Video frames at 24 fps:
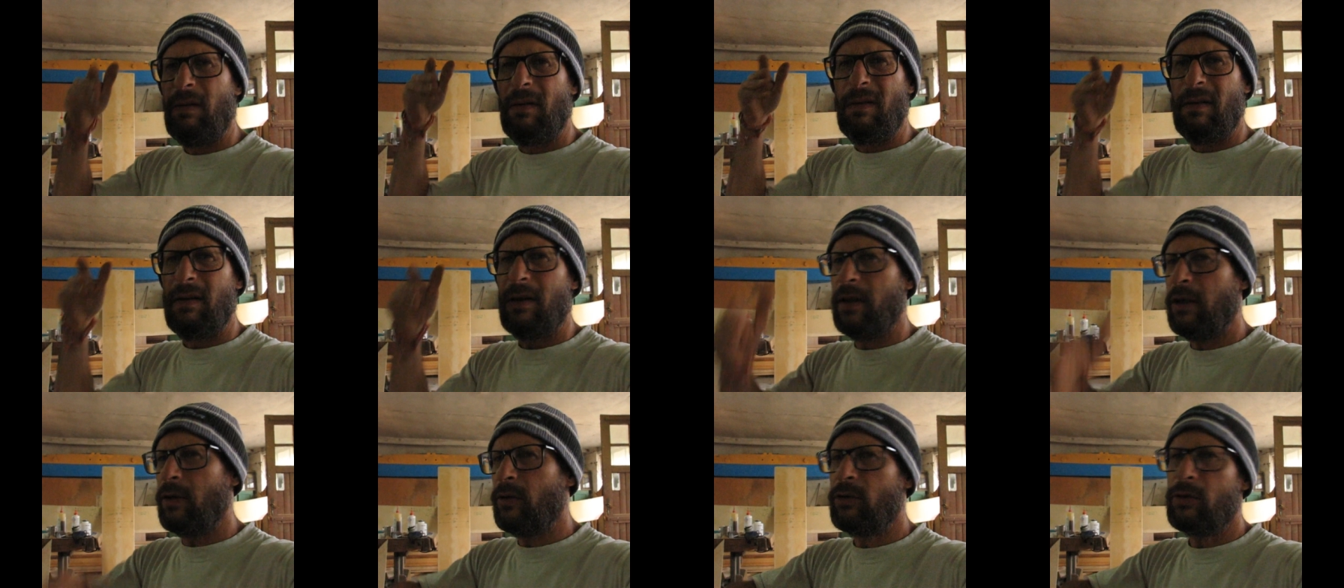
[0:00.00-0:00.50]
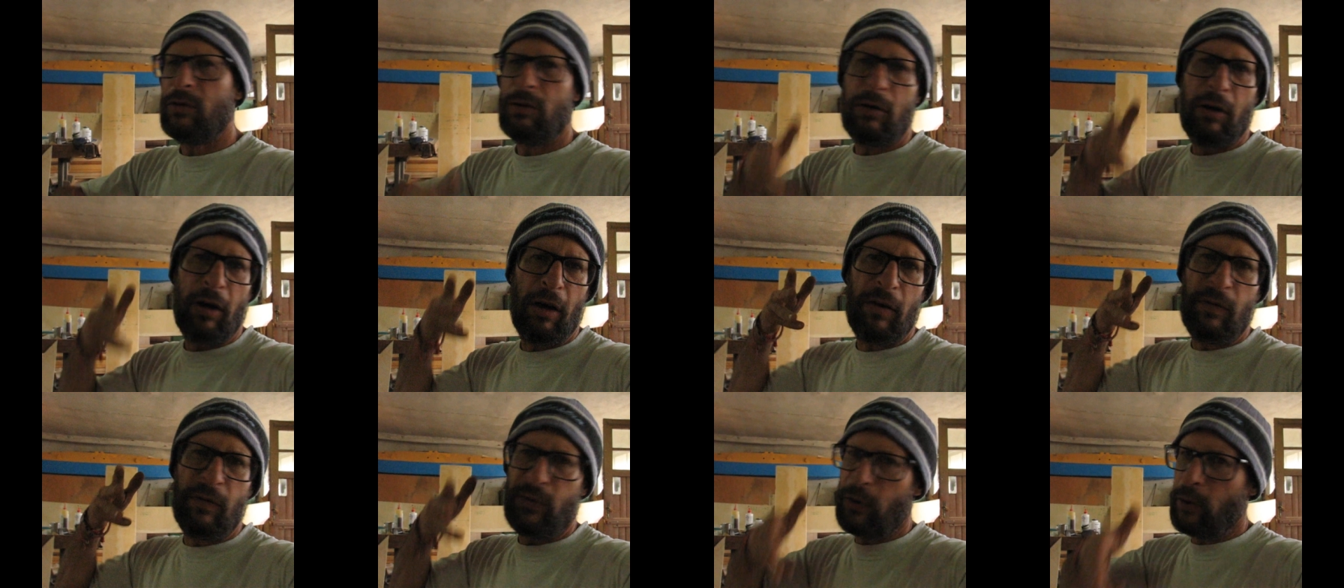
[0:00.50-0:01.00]
He used to
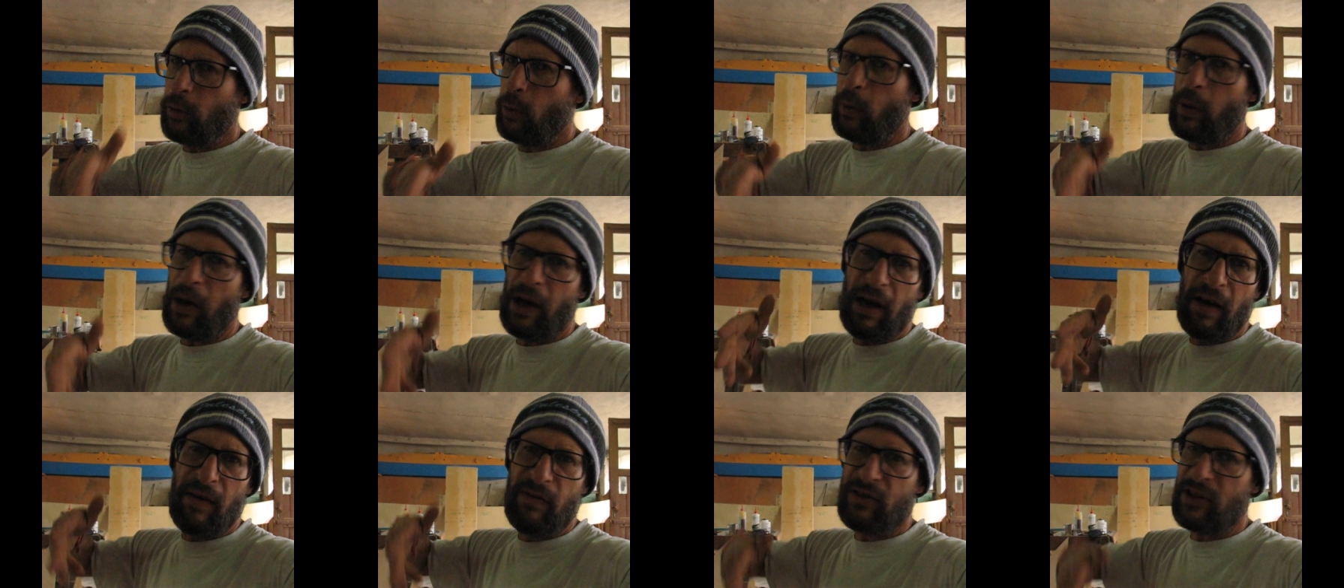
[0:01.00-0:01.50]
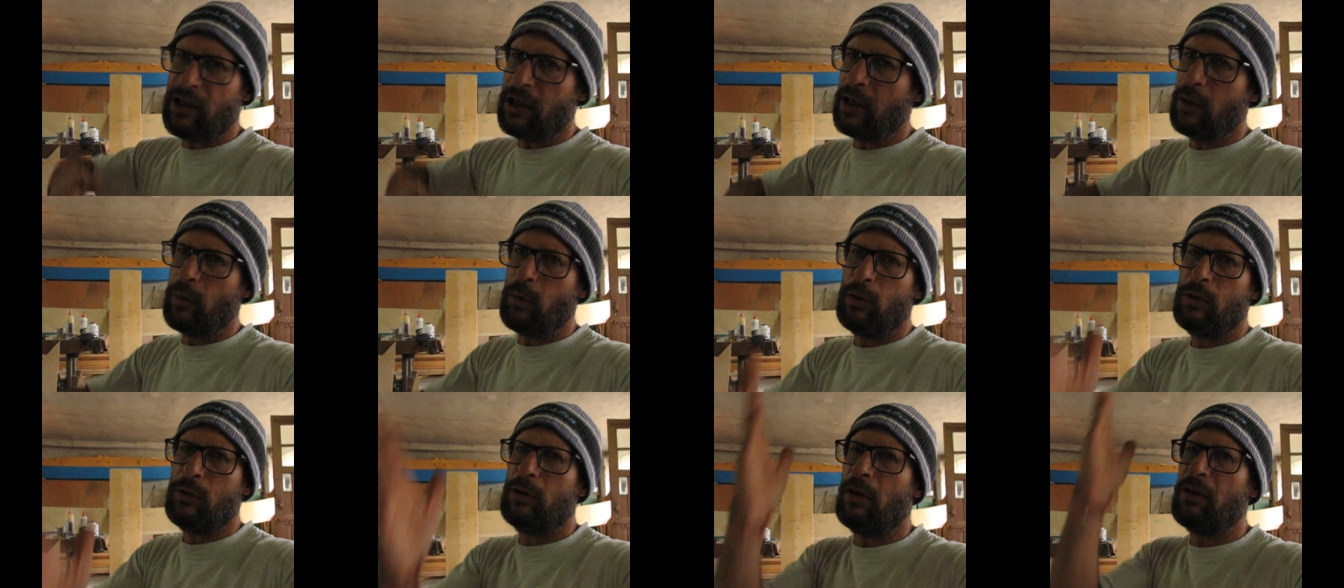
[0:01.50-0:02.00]
go through waves and he
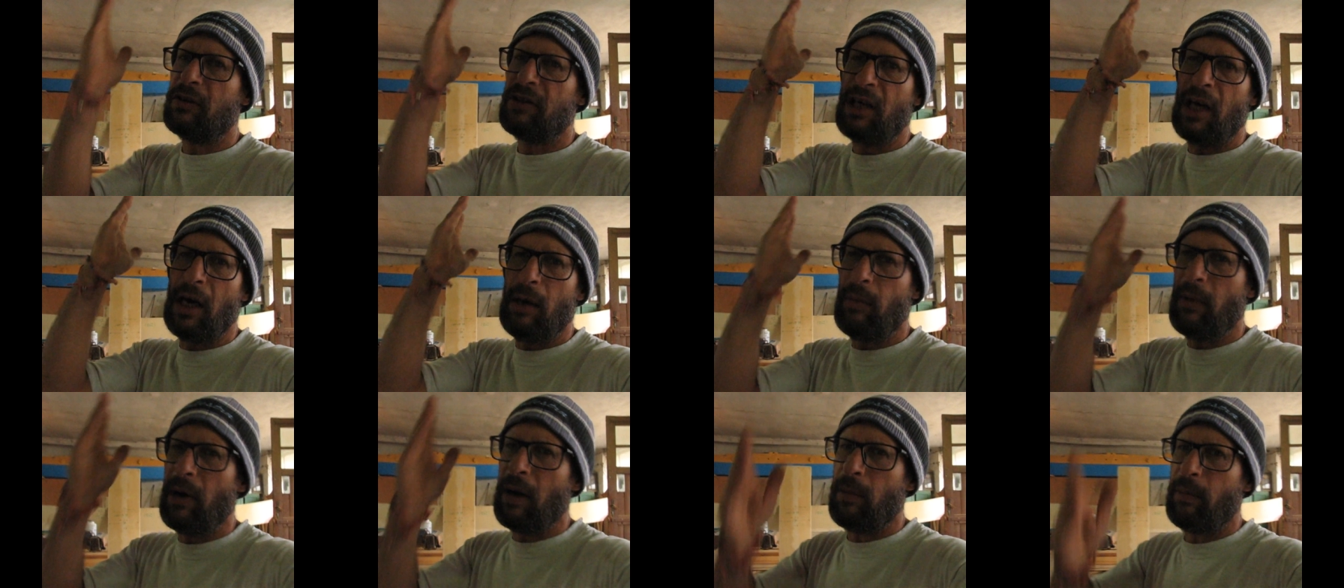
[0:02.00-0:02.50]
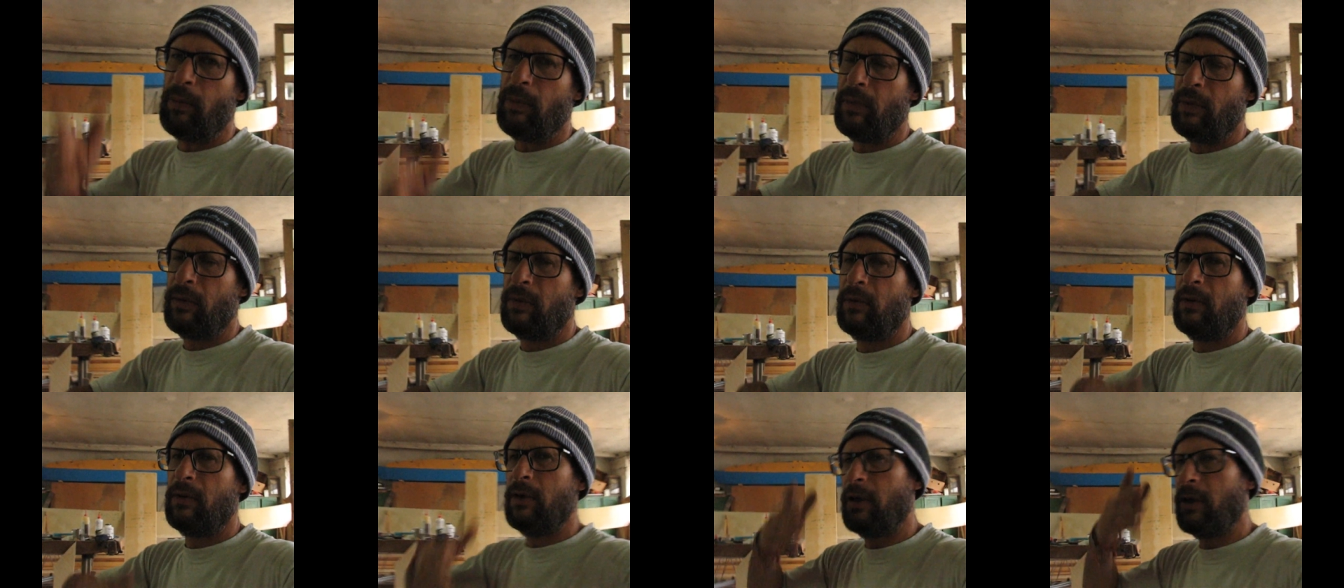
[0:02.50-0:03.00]
would not come up.
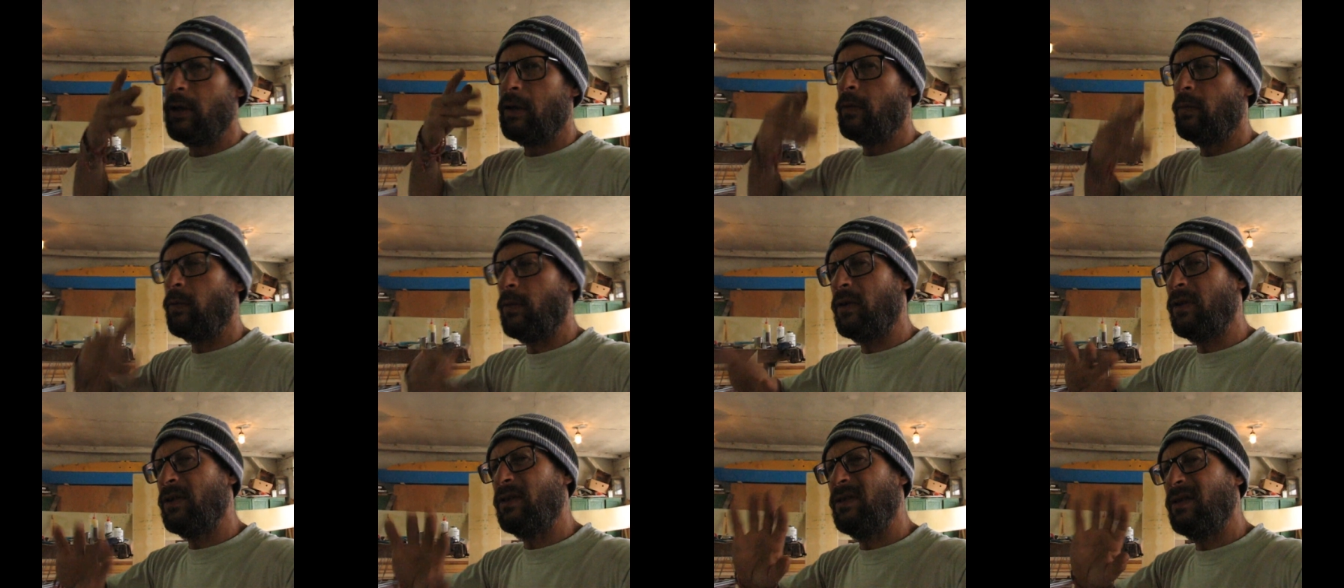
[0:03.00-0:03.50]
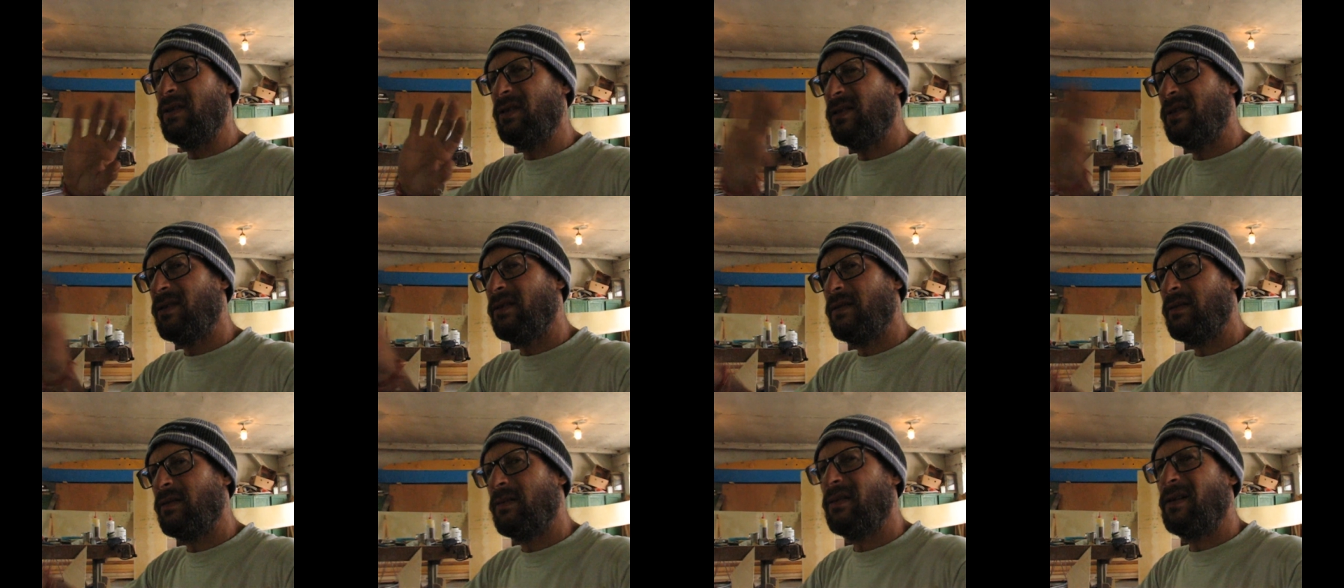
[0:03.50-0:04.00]
He was
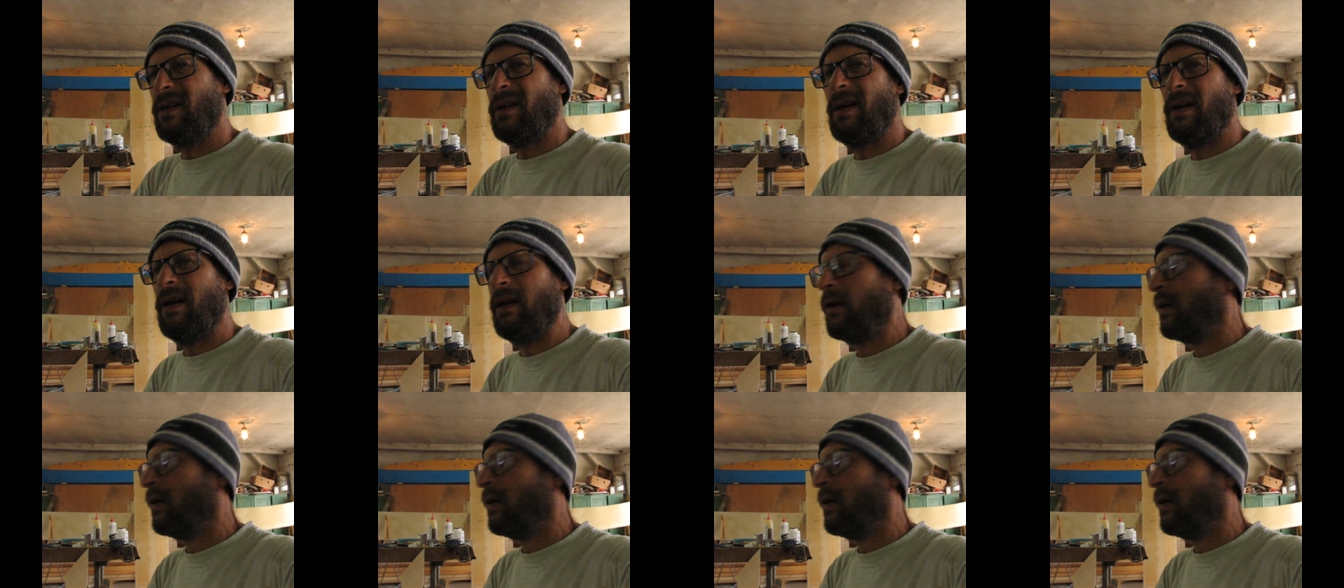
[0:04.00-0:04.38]
just no.